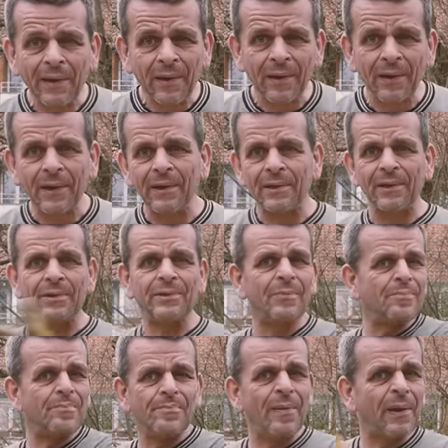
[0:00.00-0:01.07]
Uh, there's a
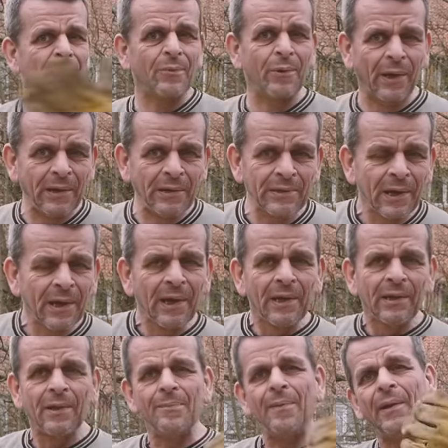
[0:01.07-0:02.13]
big range
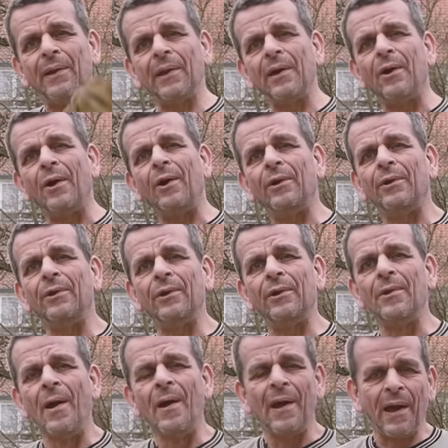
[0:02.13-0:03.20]
depending on the